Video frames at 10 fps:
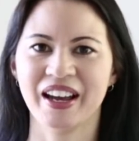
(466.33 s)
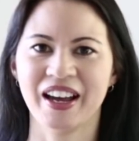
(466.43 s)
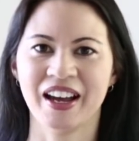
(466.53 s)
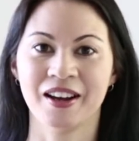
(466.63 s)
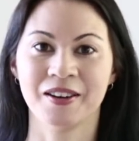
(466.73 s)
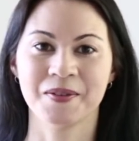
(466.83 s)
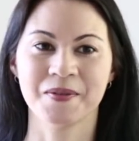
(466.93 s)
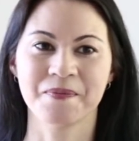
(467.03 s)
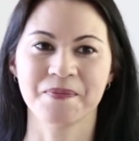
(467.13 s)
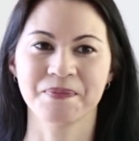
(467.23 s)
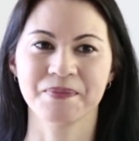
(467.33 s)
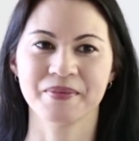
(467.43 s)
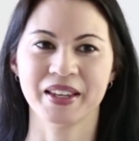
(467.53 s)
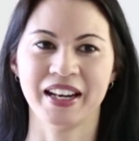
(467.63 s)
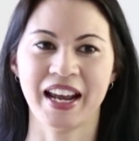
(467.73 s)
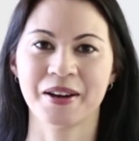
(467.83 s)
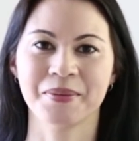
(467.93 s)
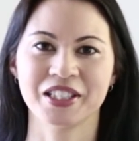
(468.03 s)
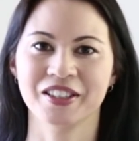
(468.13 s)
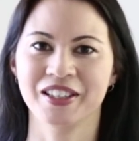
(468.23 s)
and how
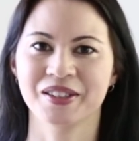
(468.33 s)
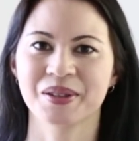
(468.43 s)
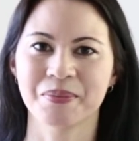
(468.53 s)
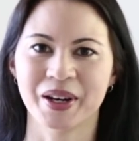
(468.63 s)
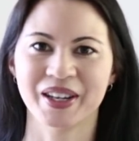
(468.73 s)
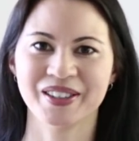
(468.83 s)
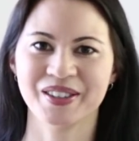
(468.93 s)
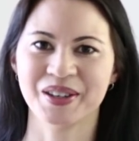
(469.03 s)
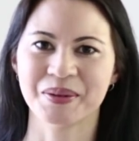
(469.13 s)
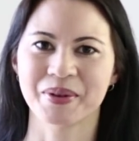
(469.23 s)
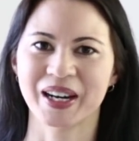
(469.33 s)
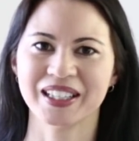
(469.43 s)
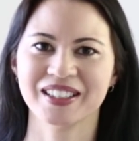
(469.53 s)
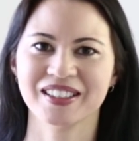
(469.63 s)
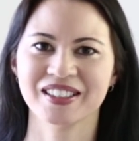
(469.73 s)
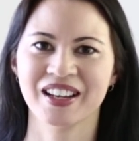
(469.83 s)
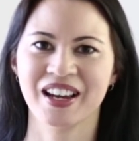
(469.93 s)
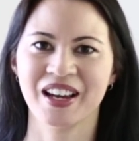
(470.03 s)
much it inspires you to practice,